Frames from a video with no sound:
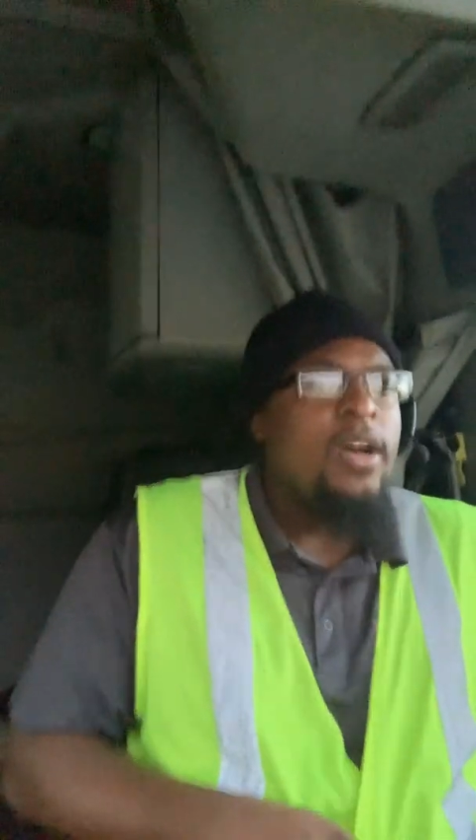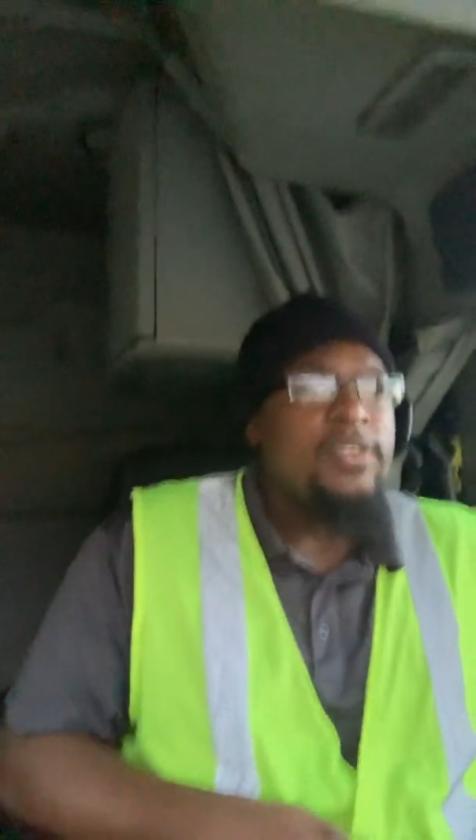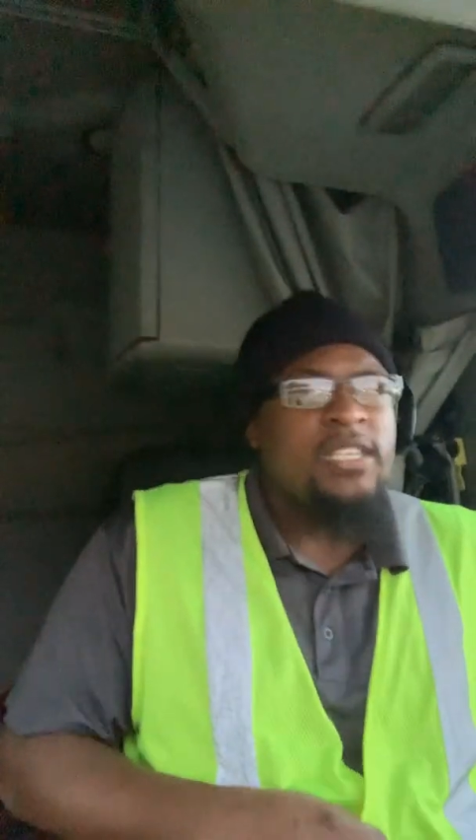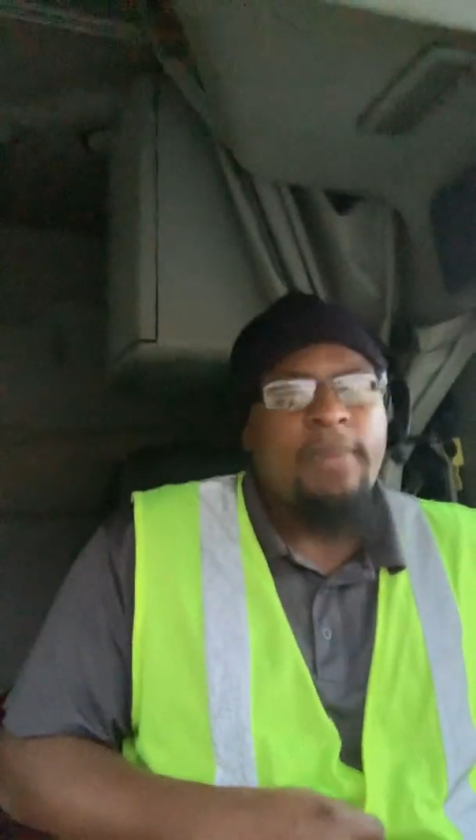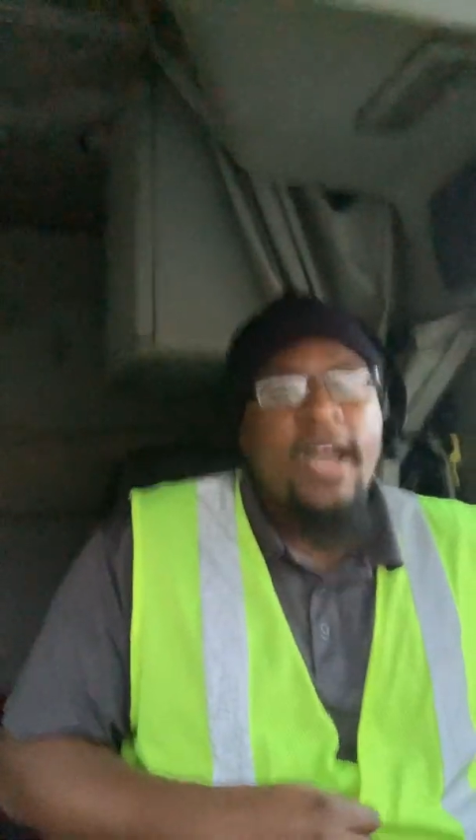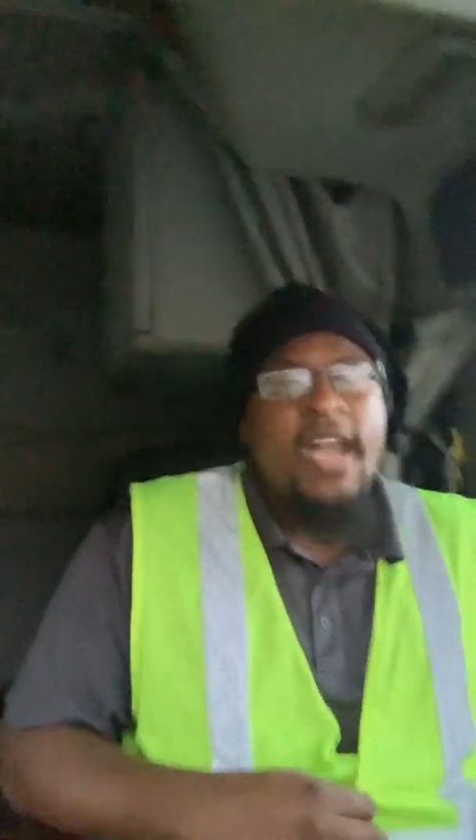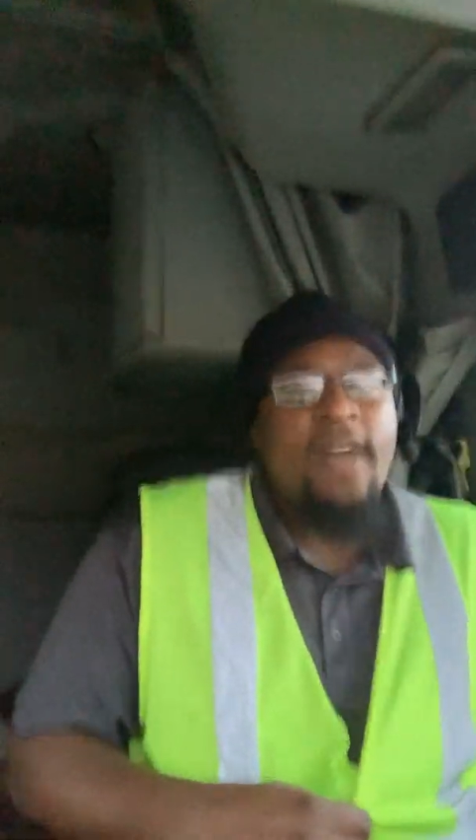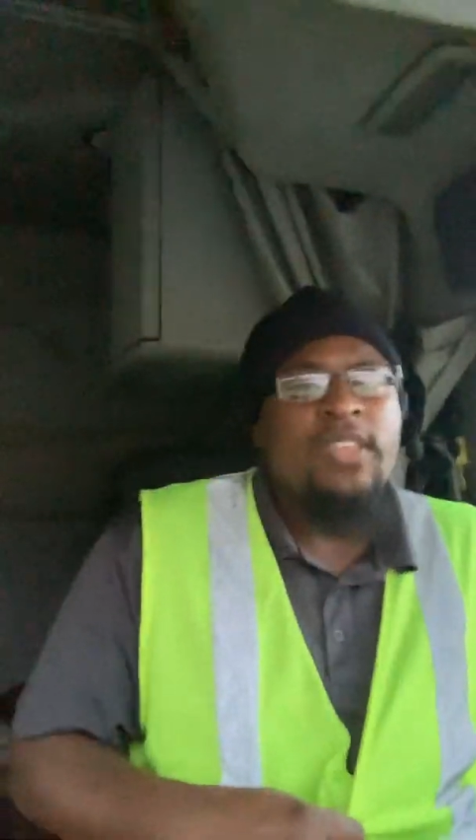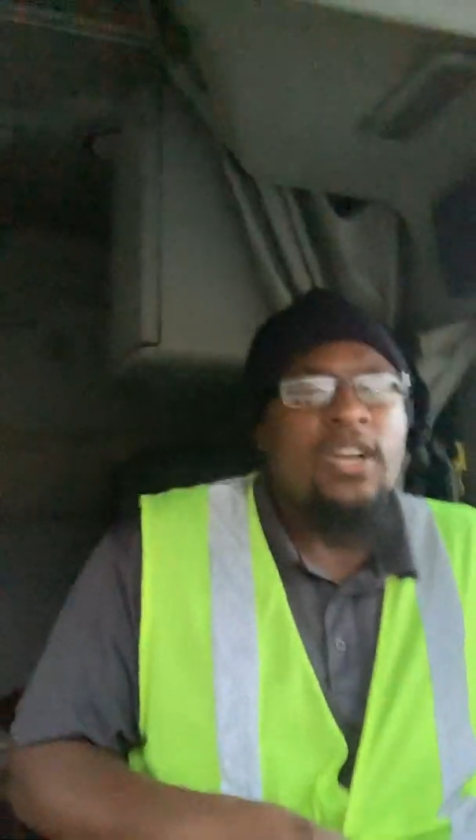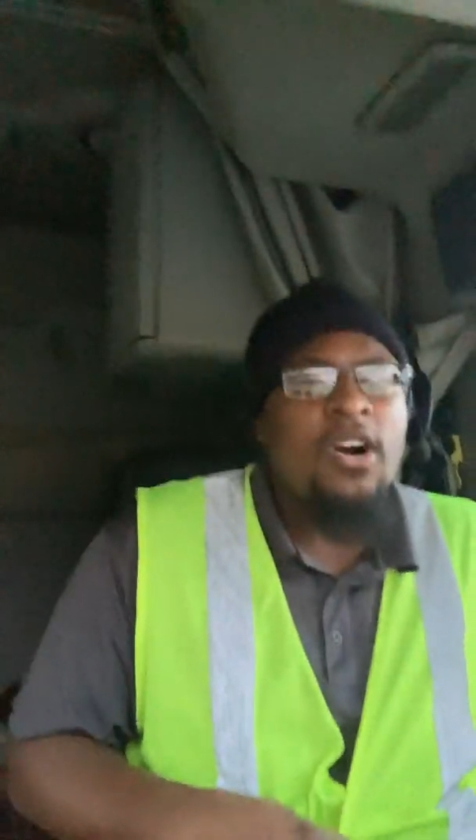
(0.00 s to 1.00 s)
somebody
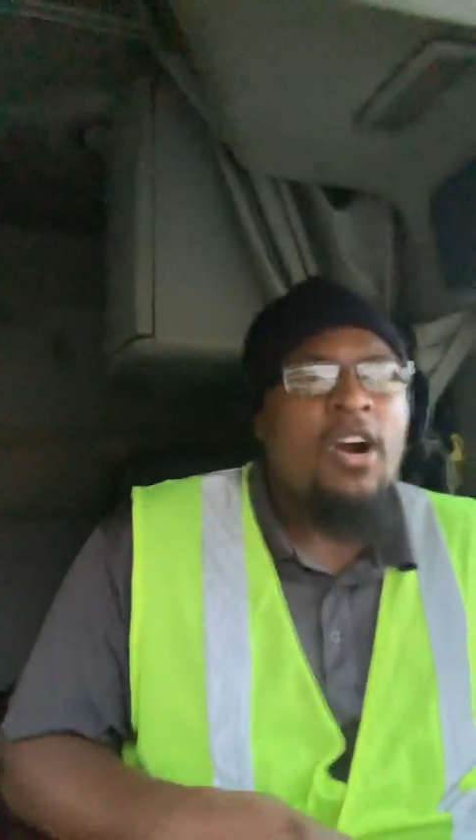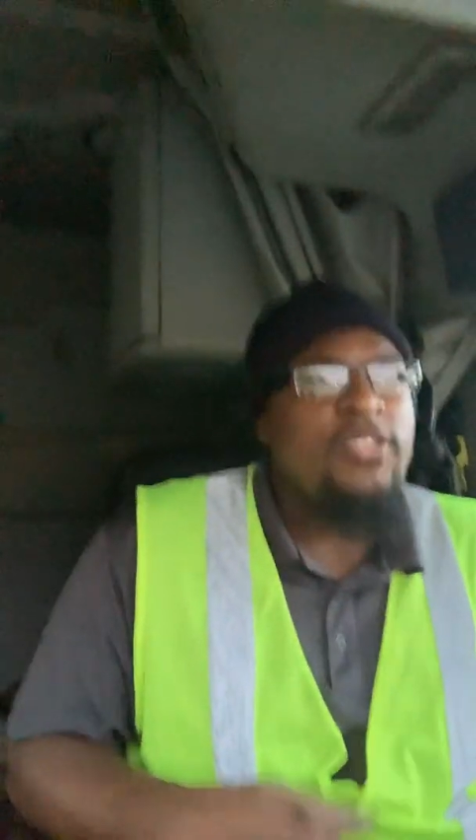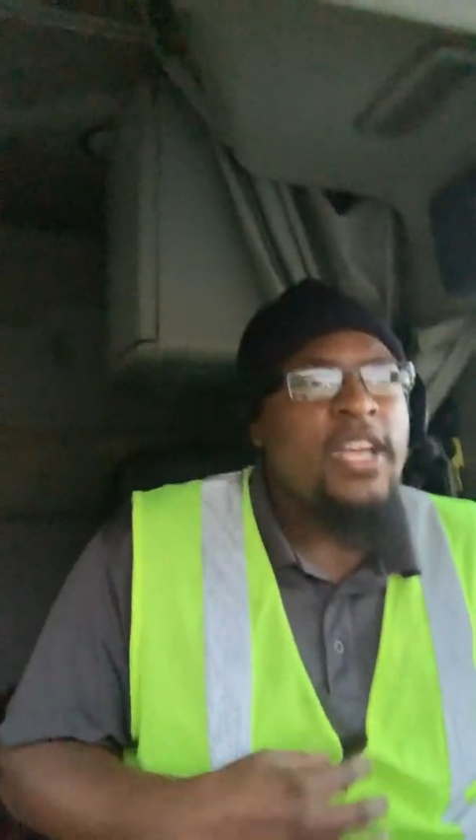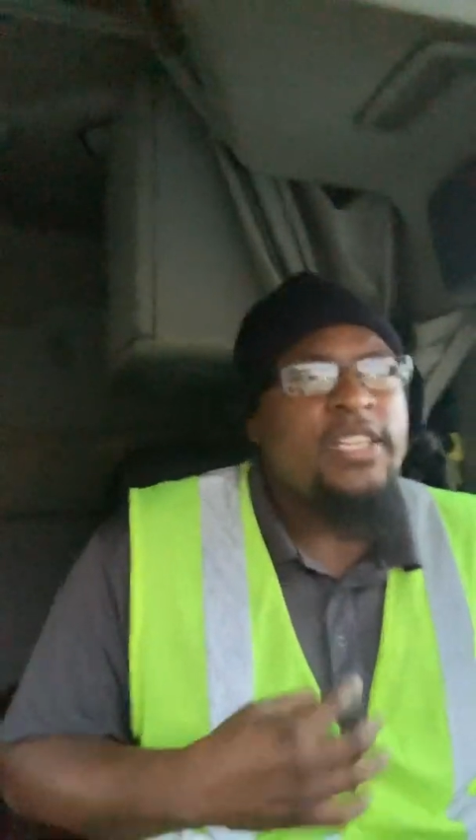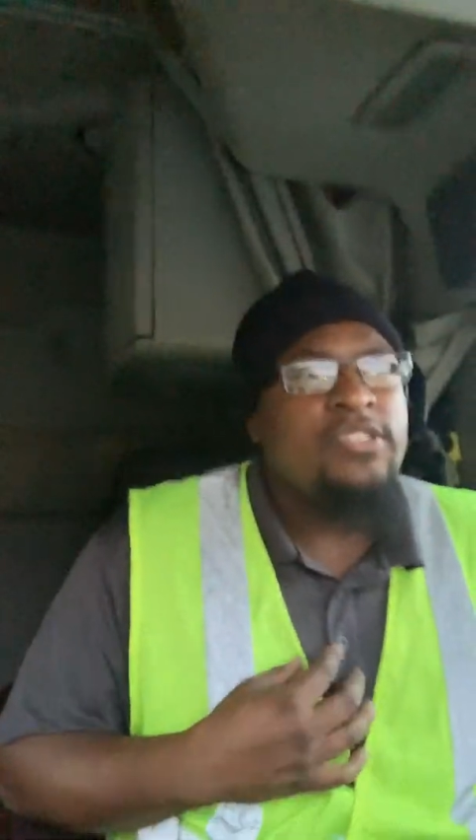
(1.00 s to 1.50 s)
having a car next